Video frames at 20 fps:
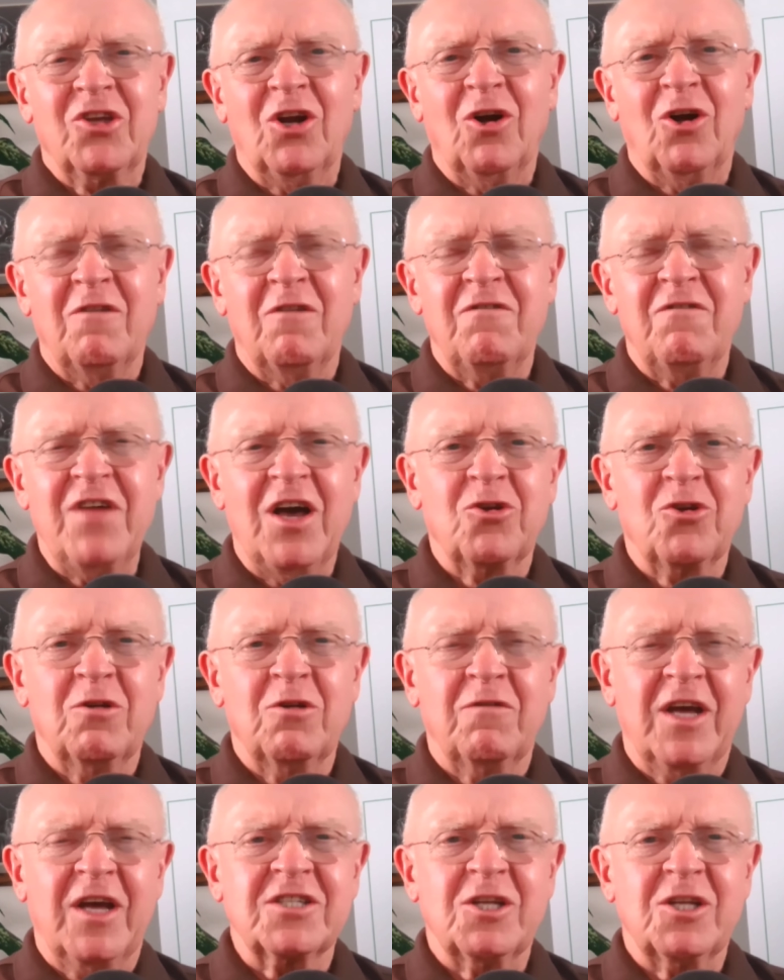you know, if value
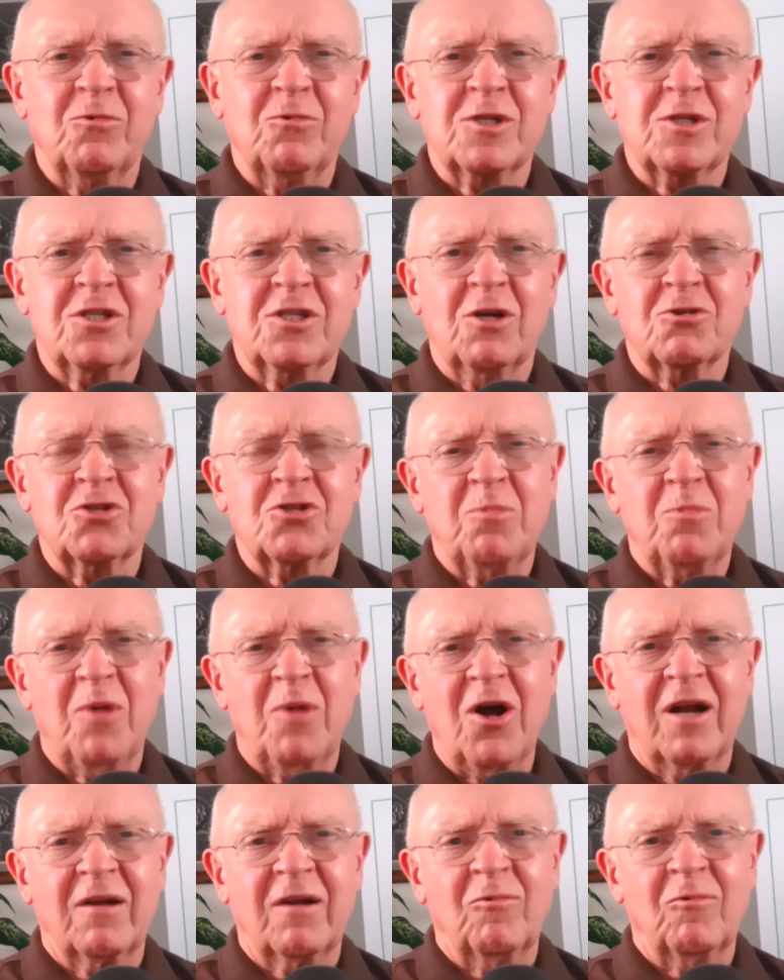investing was so
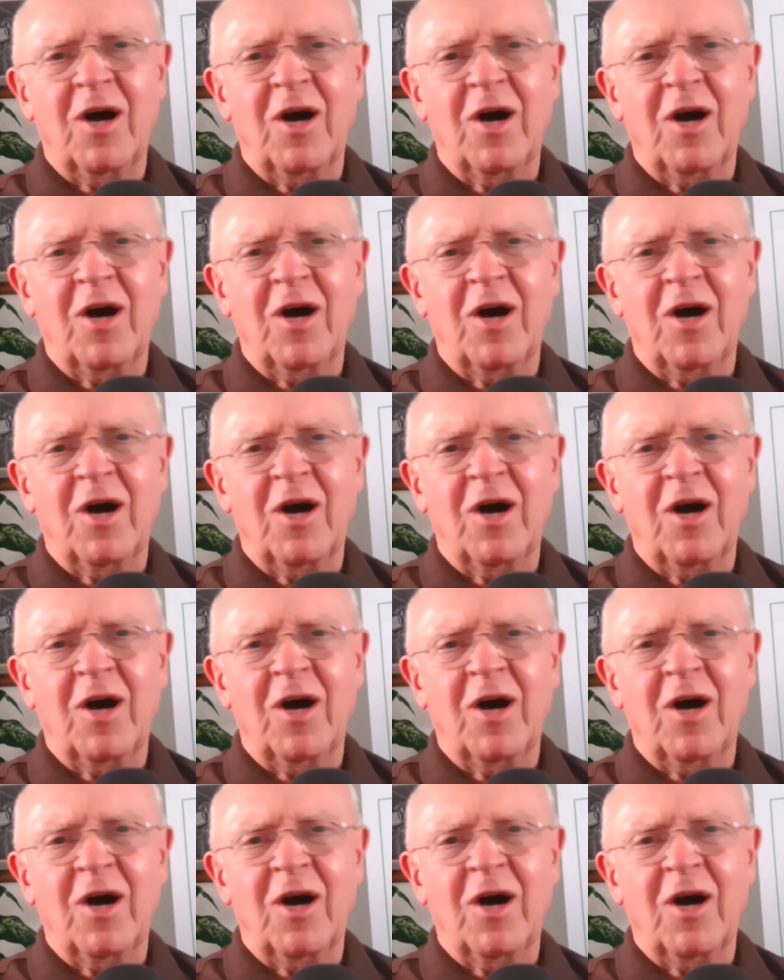smart,